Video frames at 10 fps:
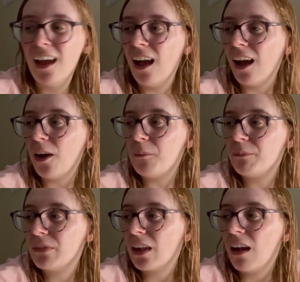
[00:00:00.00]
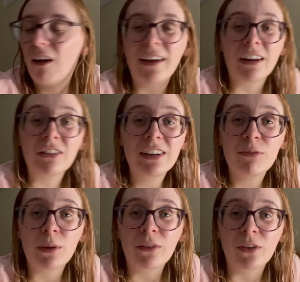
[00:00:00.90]
yeah, I don't really
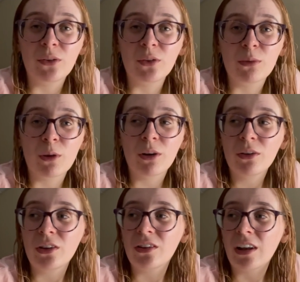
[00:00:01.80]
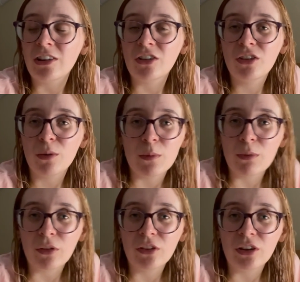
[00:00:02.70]
have breakfast for tomorrow because I just couldn't be
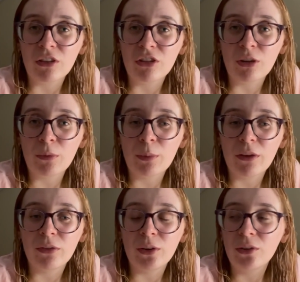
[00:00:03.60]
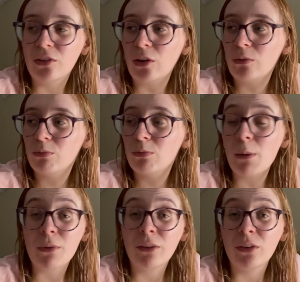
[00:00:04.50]
bothered to go to the shop to buy food. So my
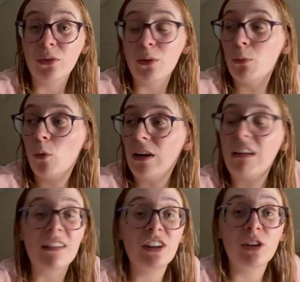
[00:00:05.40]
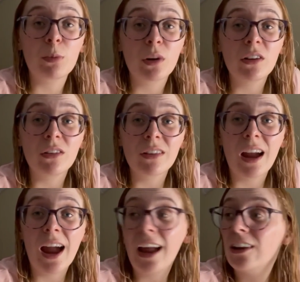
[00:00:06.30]
breakfast for the morning is literally Pringles
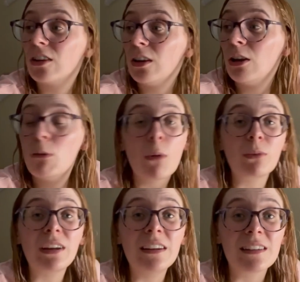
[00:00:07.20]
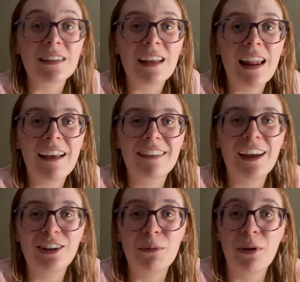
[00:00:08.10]
and Maltesers, and then
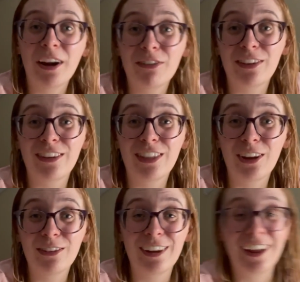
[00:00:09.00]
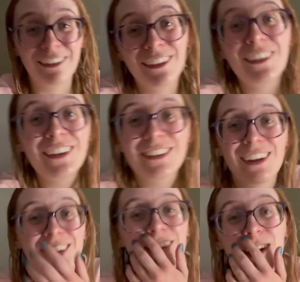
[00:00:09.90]
they do breakfast at the hotel,
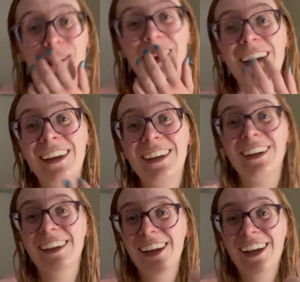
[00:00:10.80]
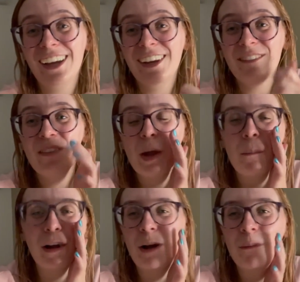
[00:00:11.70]
so that's gonna be yum.
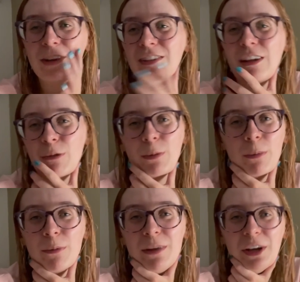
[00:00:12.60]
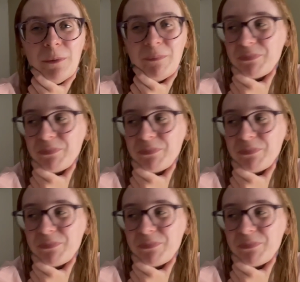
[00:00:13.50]
I can't wait to have a proper meal.